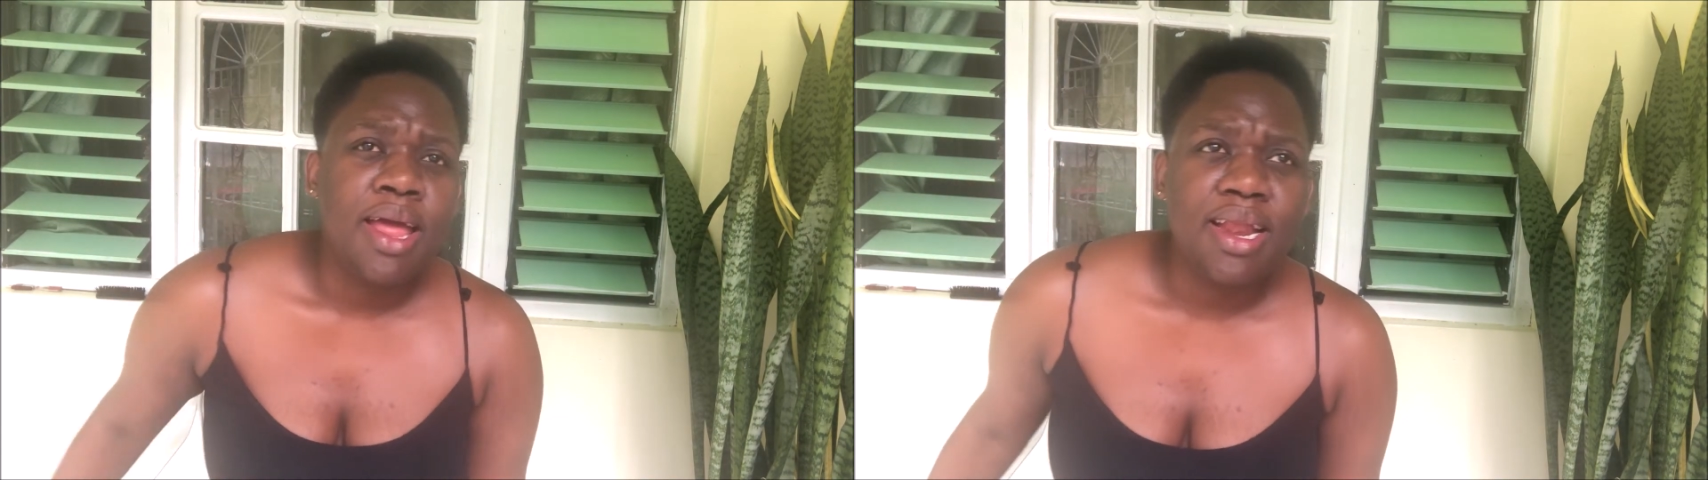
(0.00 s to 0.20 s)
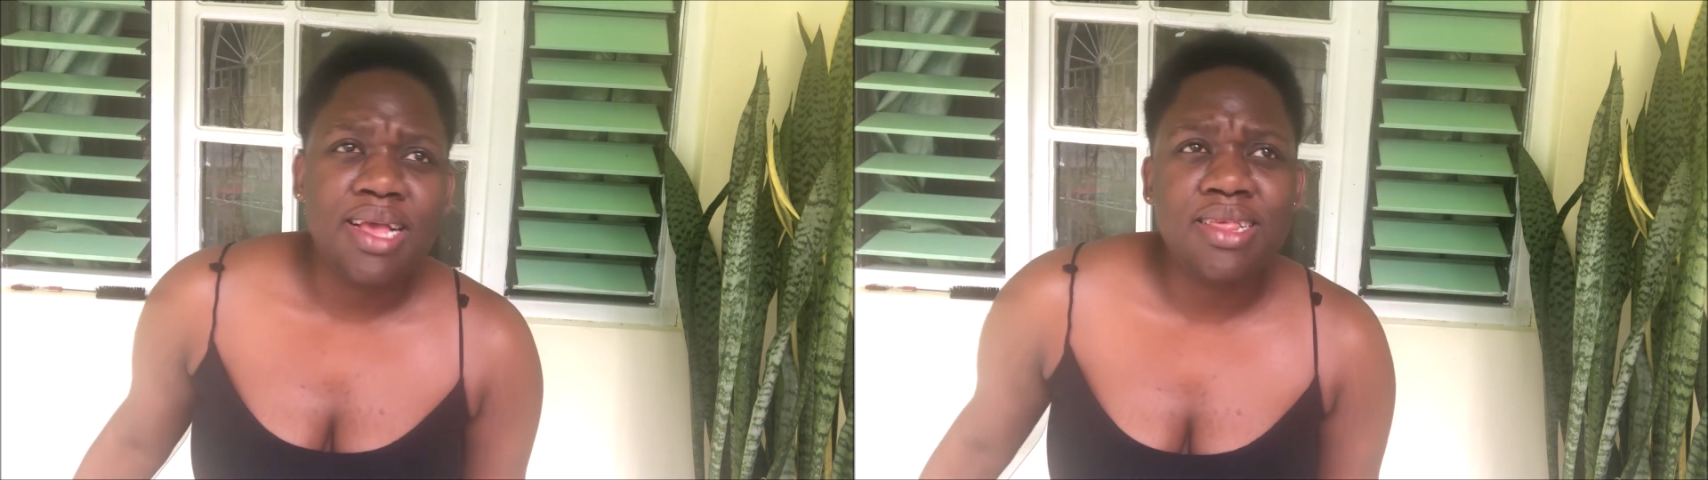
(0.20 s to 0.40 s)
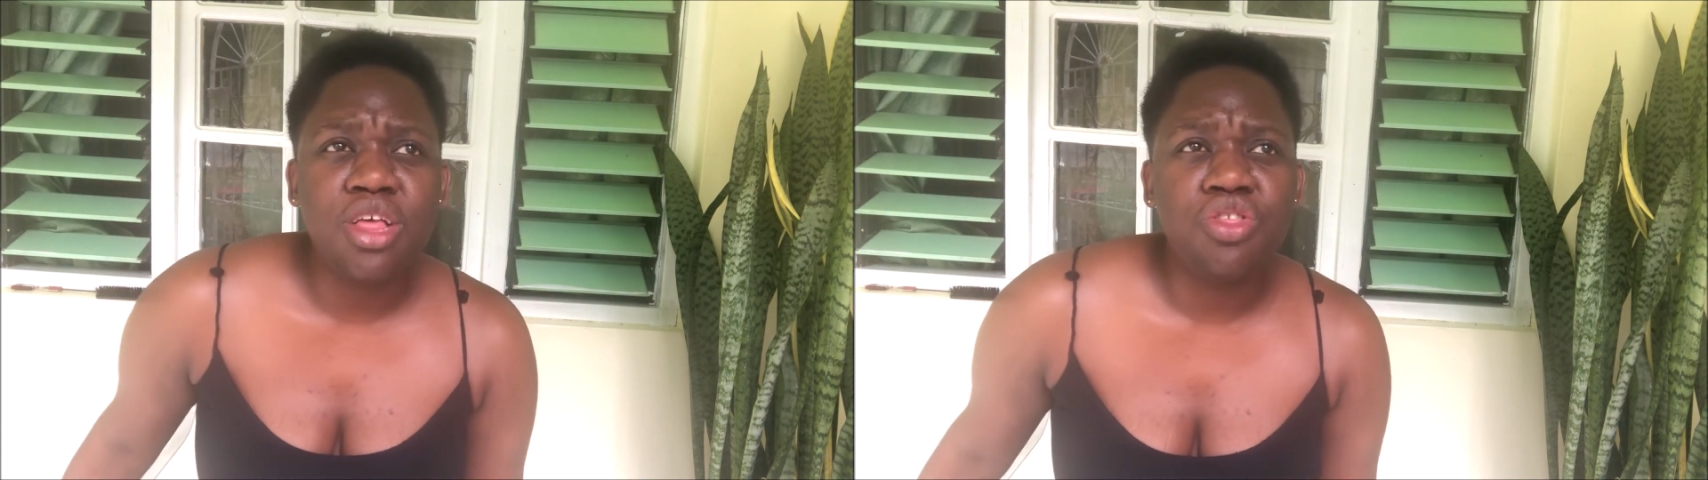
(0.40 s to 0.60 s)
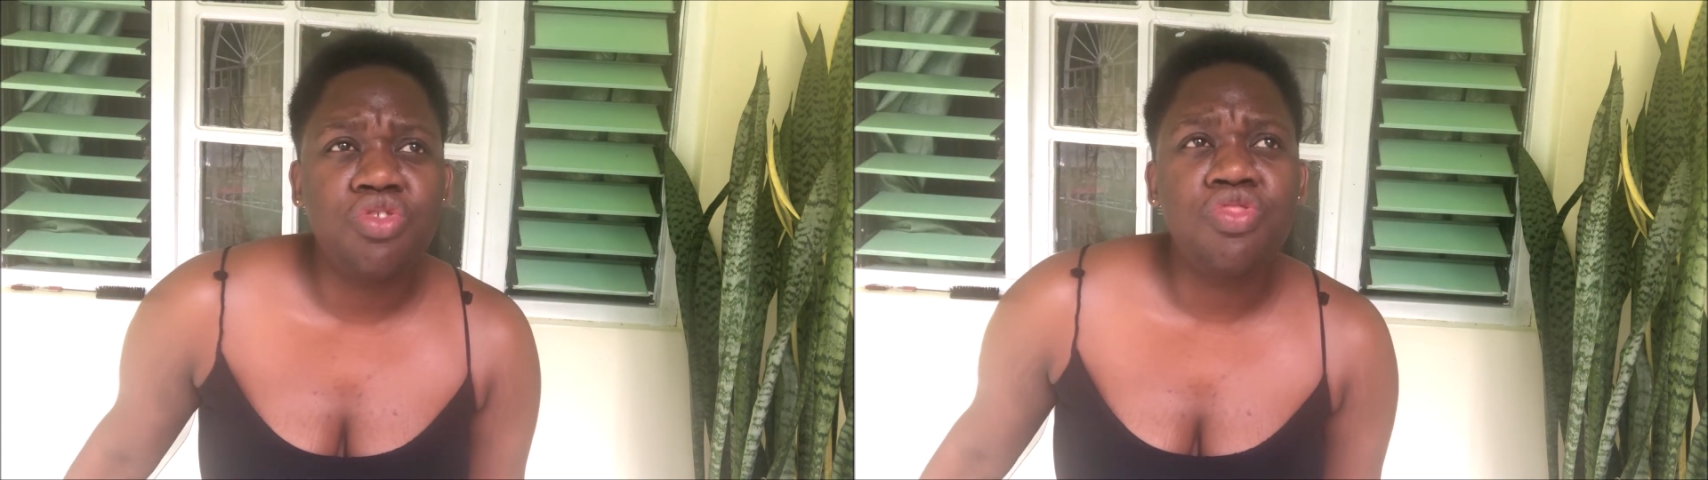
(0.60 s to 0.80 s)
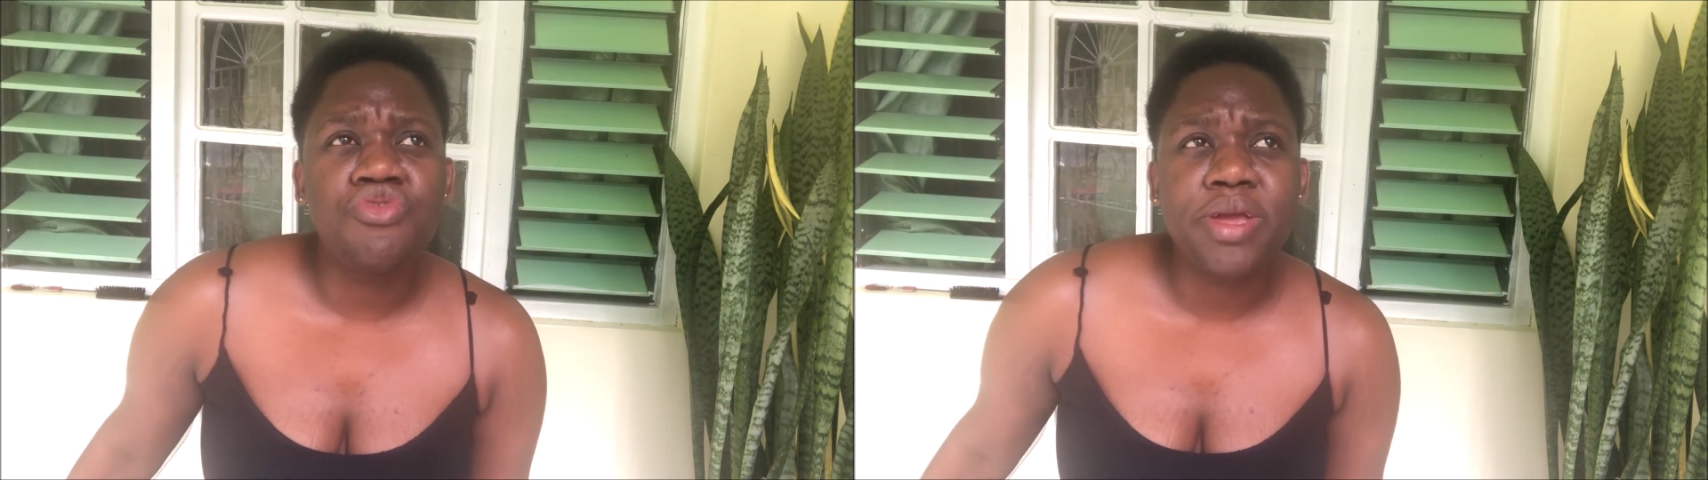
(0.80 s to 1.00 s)
They sell
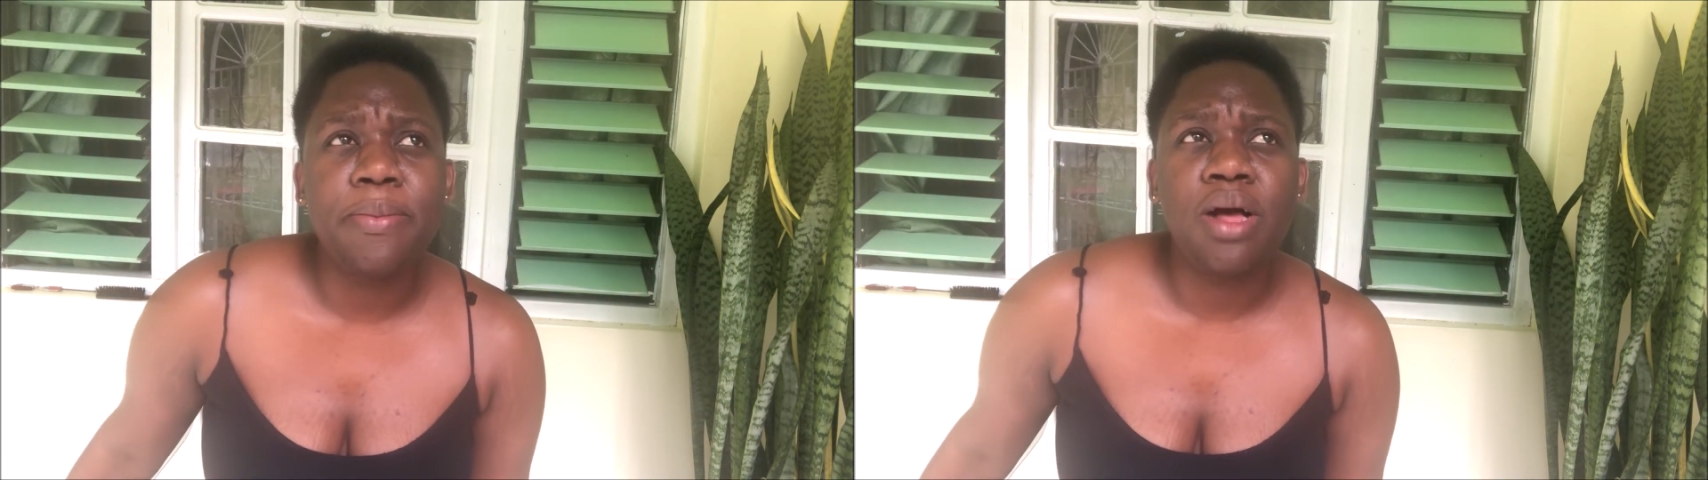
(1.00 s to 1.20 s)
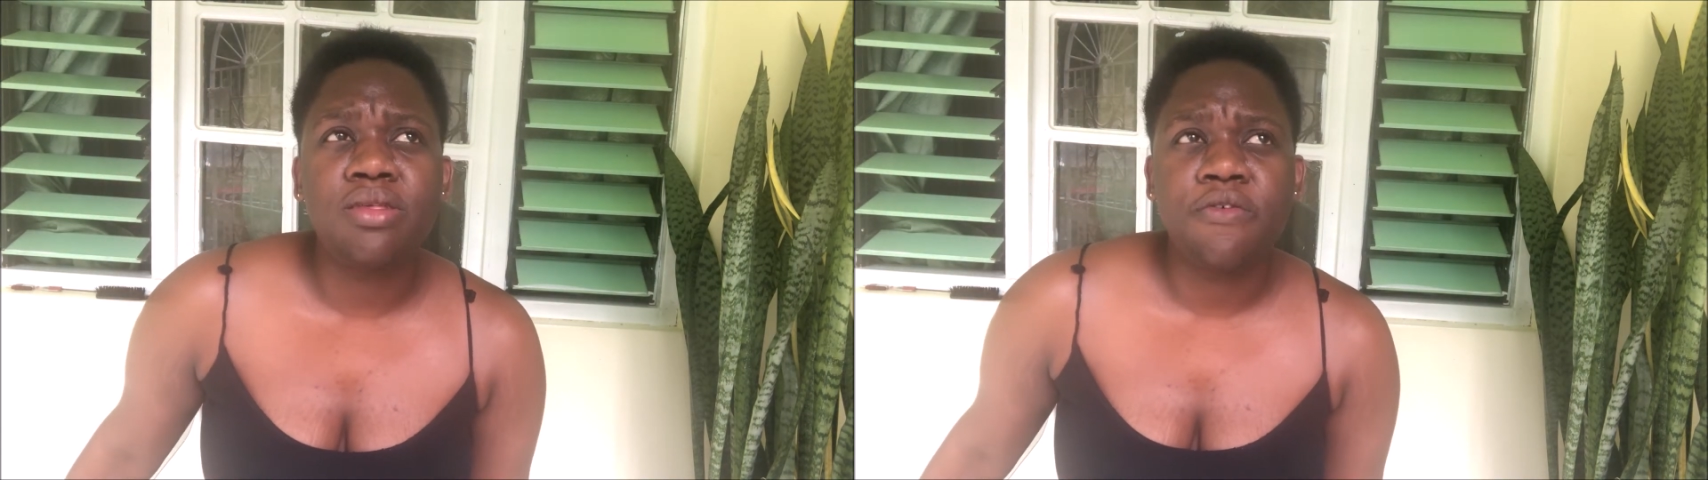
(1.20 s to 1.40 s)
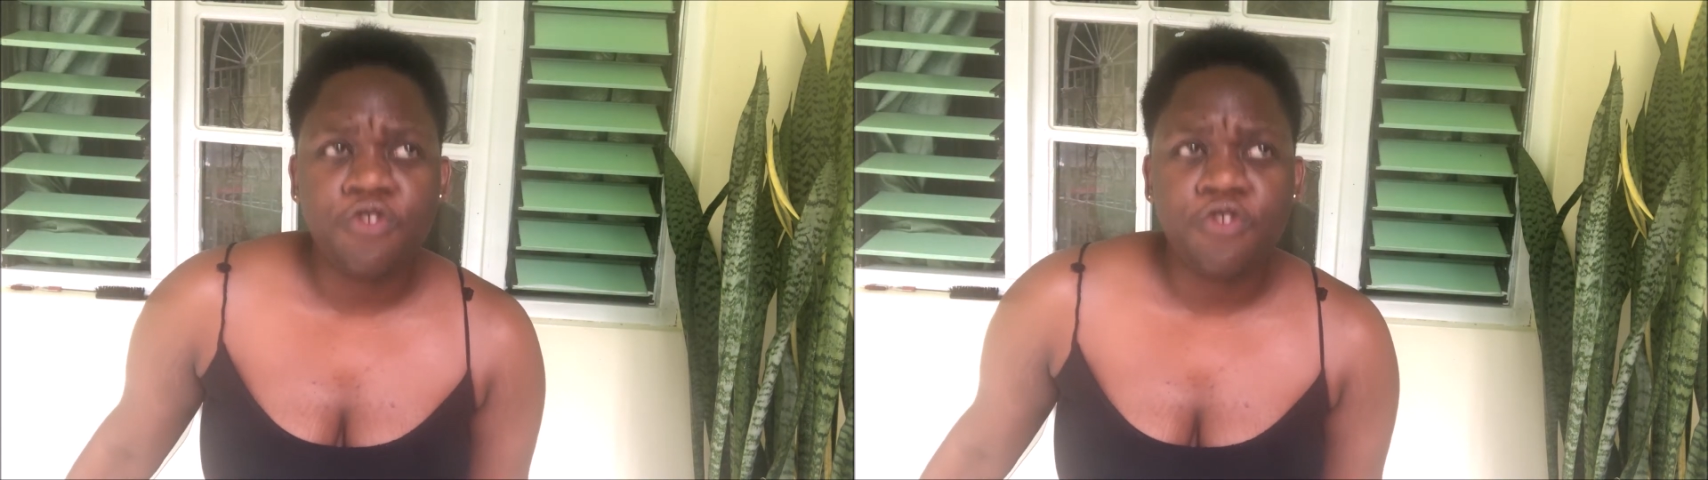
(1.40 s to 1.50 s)
three bags of